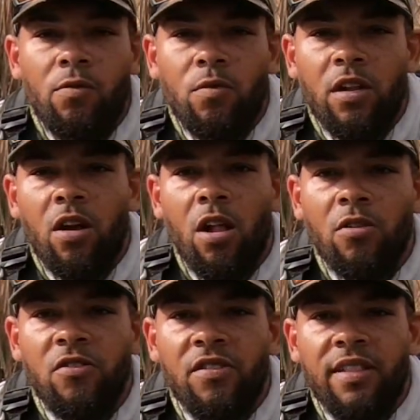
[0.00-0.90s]
with the
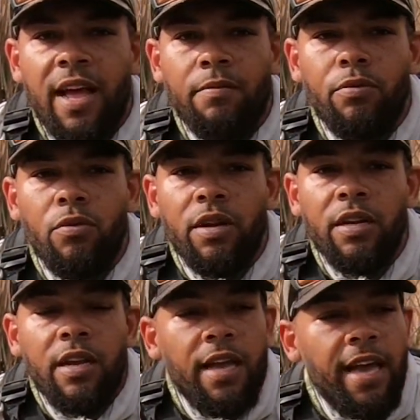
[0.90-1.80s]
colors at that point.
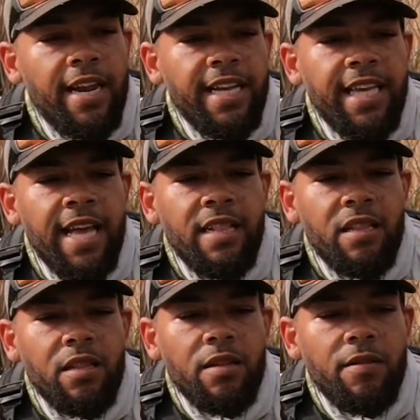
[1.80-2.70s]
And again,
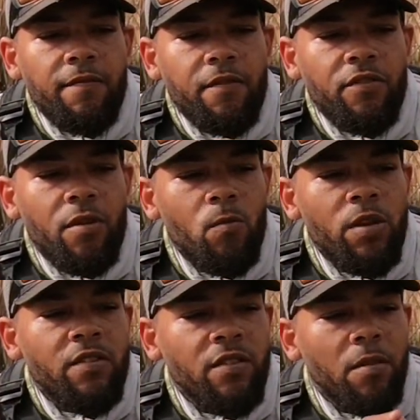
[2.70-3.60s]
for some
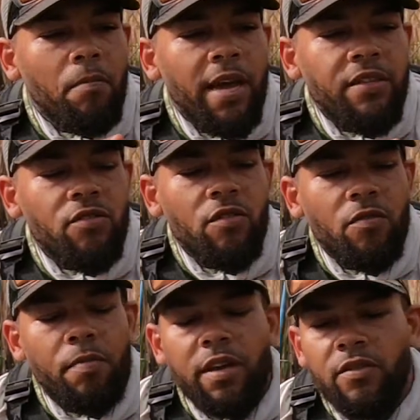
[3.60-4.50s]
reason, the bite
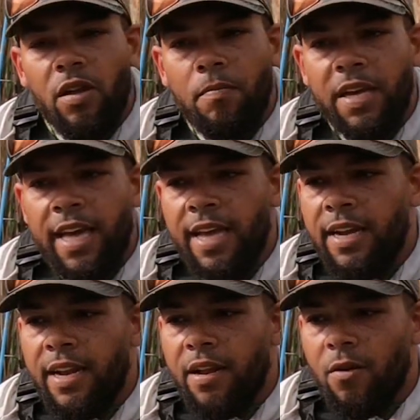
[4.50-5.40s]
just picks up
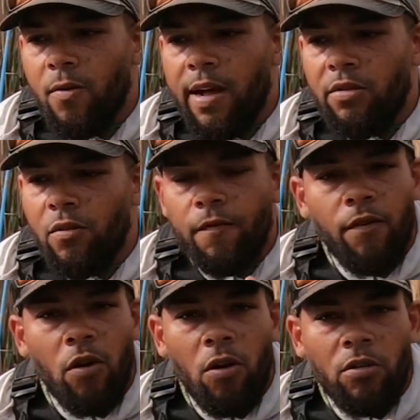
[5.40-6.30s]
again around the
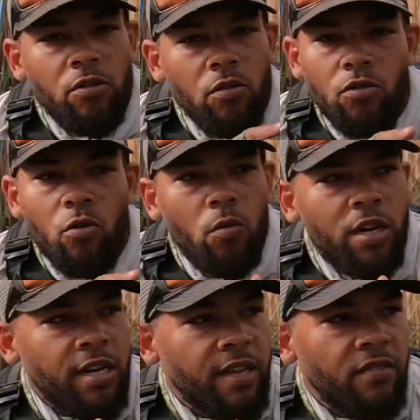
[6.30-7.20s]
fall. Don't know what
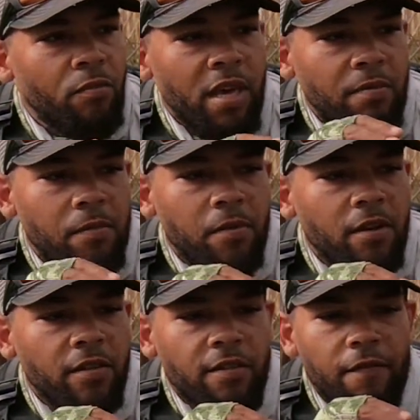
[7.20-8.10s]
it is, maybe
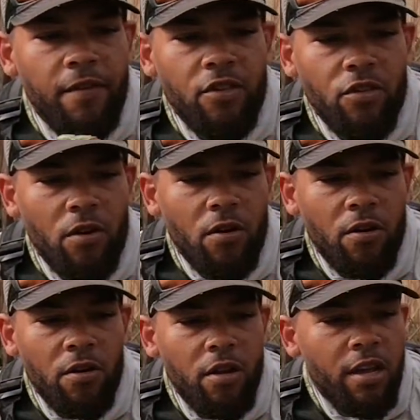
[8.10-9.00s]
because the fish
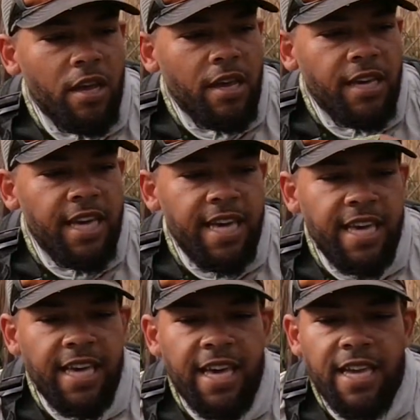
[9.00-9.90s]
are
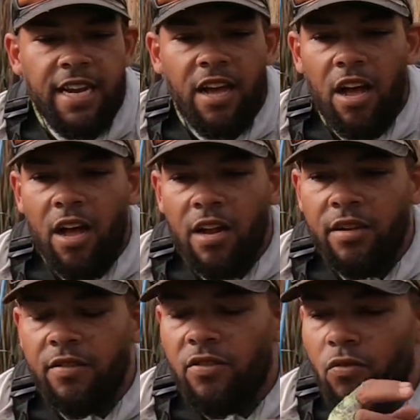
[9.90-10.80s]
keying in on
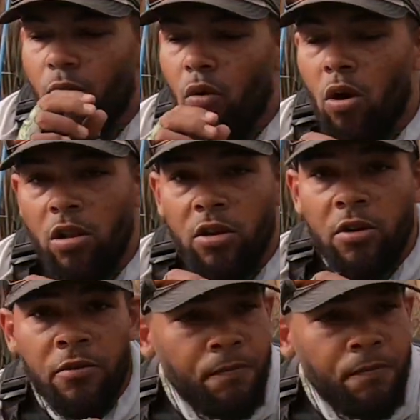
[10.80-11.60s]
smaller